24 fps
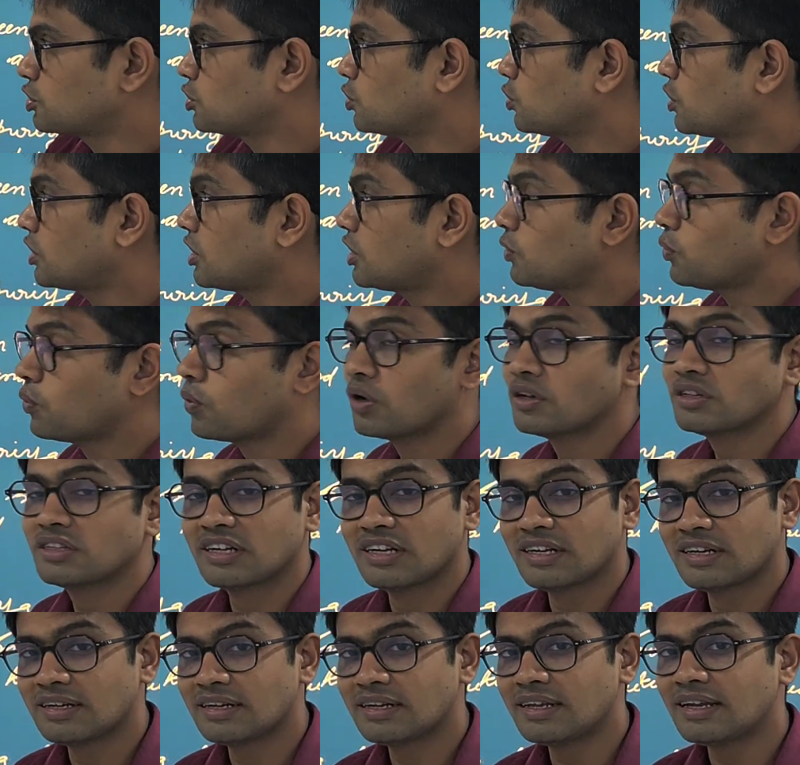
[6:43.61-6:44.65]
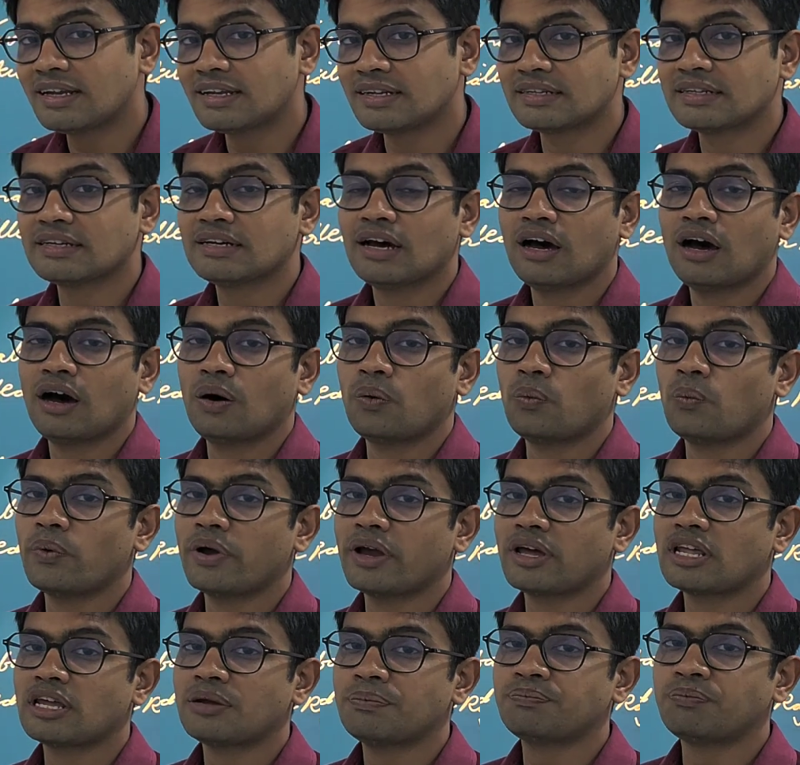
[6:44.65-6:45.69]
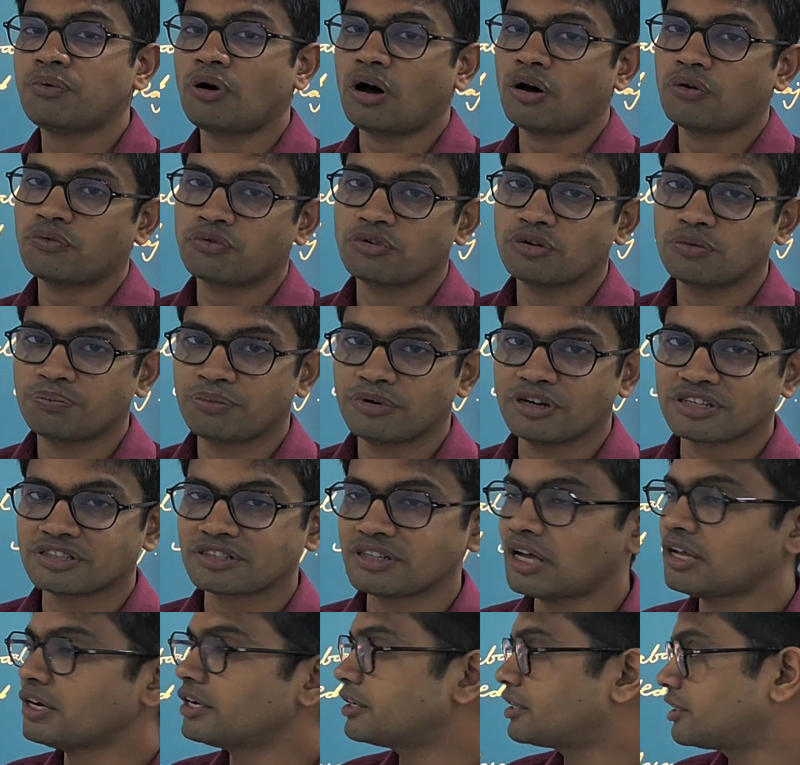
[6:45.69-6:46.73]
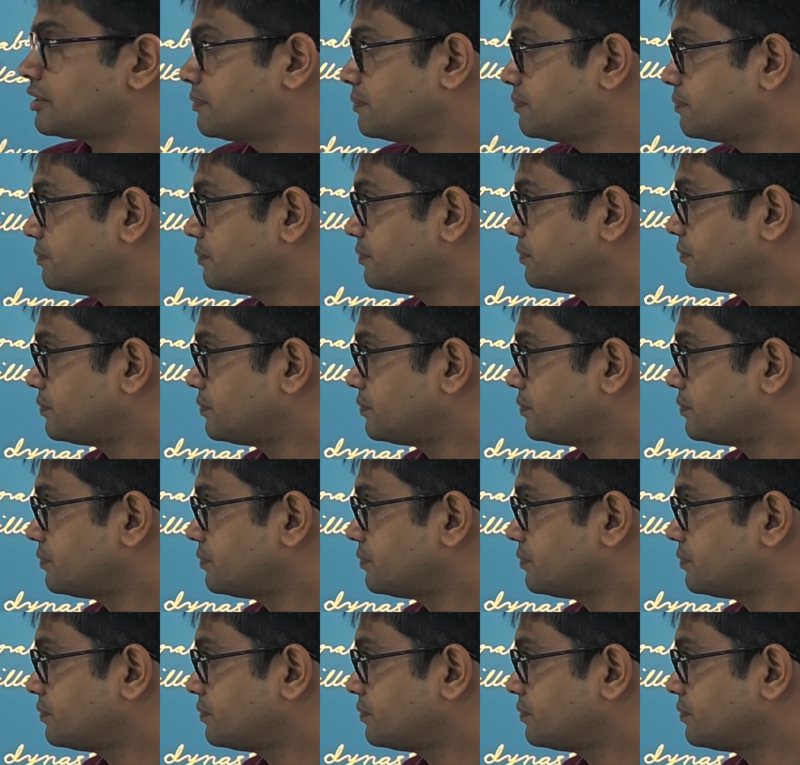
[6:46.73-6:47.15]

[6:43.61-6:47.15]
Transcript: So he was indeed a very powerful personality.